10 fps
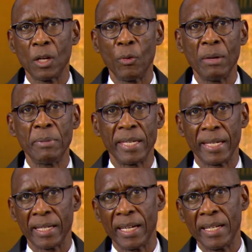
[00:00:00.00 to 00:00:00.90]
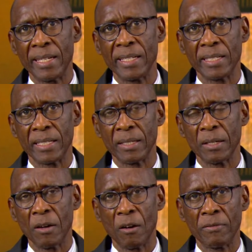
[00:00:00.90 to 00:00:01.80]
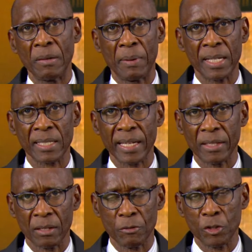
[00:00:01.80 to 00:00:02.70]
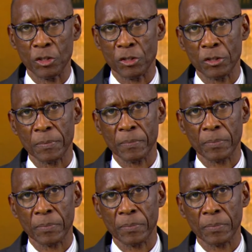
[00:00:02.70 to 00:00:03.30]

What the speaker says: the well-being and dignity of the Palestinian refugees.